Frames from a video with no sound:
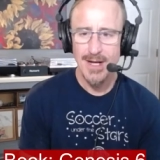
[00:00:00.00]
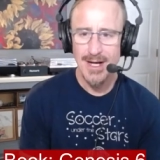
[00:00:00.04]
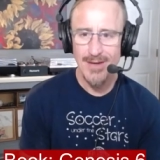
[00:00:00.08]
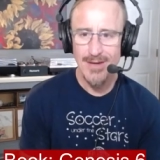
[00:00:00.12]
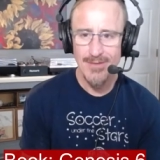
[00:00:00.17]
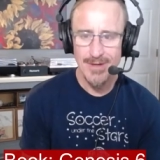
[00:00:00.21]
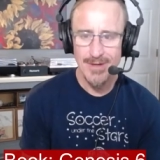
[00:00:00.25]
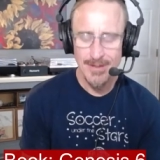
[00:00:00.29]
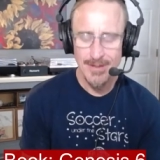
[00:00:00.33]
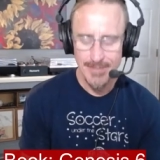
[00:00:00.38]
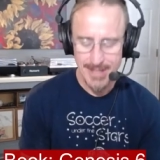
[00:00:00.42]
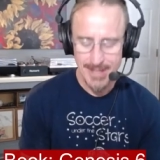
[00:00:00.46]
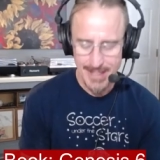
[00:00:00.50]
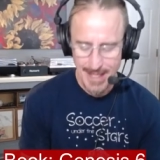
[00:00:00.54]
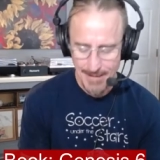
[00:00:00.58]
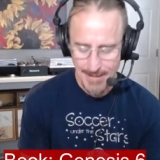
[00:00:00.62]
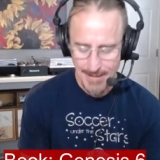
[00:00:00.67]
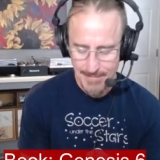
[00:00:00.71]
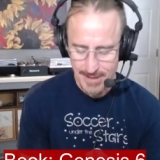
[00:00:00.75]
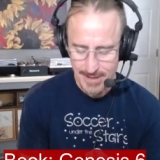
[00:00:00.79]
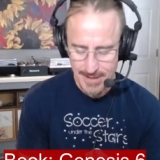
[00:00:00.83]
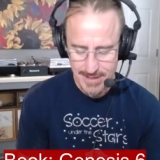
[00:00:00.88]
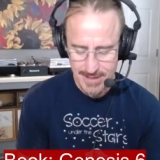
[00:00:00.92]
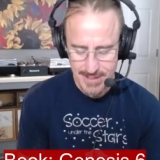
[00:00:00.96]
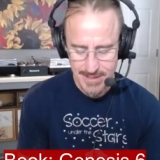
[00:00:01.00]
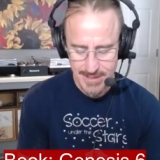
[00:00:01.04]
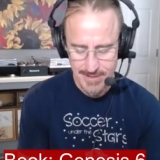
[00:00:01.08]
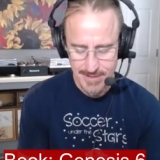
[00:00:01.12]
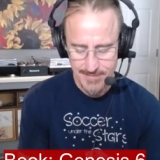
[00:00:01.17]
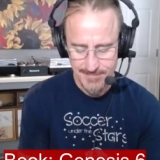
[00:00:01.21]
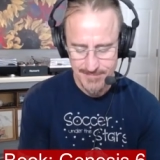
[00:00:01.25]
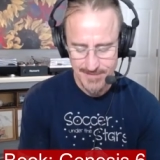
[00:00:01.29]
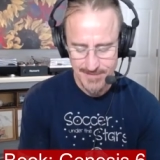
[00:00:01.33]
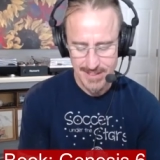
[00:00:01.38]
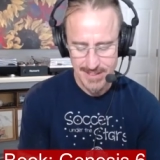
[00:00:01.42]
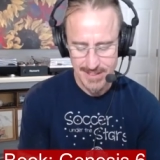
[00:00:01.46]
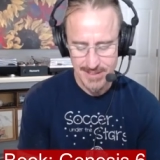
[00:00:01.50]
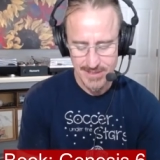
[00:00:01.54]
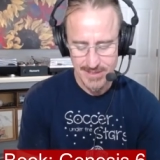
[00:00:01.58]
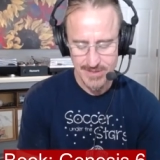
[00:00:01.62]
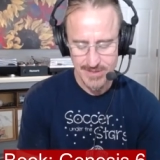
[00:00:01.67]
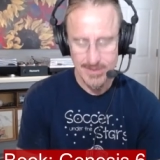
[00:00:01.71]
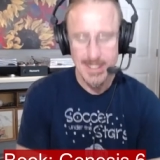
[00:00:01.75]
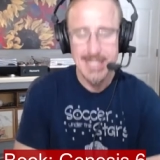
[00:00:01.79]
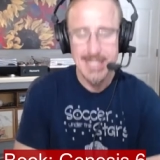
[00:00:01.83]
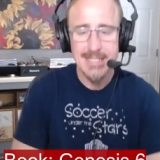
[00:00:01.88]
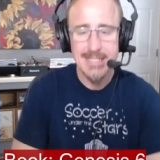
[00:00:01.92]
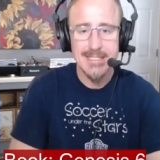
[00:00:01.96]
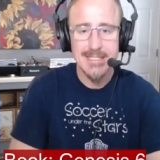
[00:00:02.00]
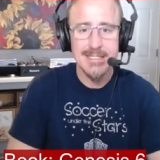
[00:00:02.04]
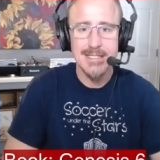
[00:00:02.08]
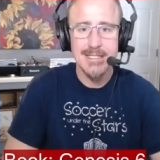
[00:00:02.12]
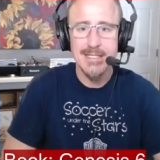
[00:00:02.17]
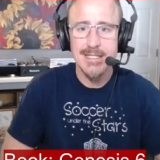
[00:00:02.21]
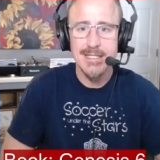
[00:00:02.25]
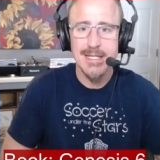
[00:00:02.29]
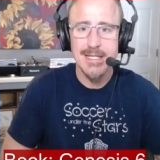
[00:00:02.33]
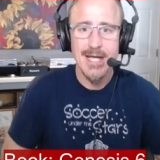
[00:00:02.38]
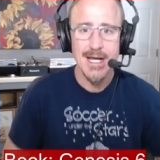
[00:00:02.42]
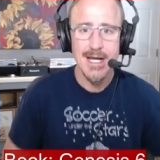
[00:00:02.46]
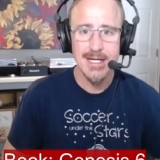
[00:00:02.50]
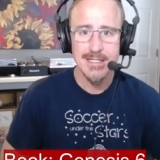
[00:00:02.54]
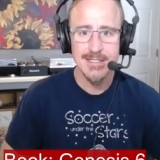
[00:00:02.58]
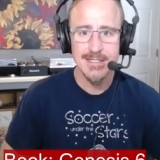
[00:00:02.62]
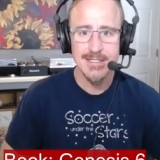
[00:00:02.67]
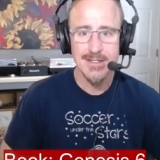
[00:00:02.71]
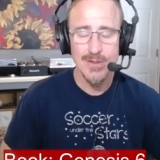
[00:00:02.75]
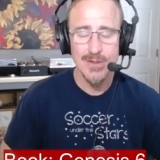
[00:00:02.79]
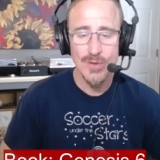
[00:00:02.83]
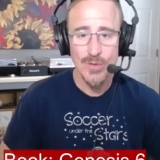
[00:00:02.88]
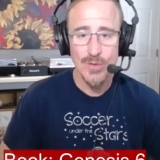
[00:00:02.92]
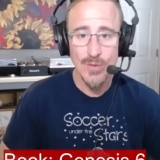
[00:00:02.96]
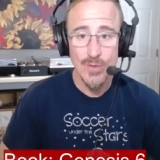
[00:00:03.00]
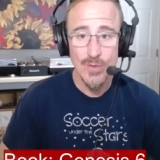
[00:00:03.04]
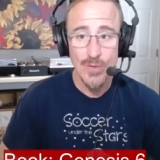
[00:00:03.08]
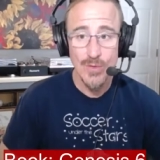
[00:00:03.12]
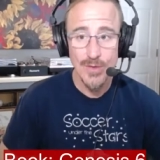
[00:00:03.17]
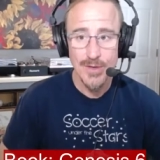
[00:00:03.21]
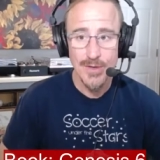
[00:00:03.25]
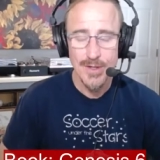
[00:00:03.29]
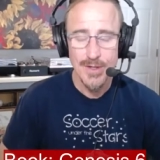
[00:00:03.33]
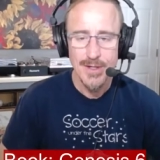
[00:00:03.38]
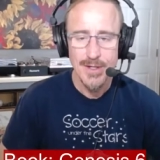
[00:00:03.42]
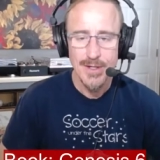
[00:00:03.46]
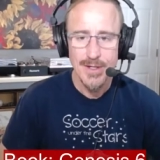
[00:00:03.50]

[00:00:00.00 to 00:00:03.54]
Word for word: I want to be that person who finds grace in the eyes of the Lord.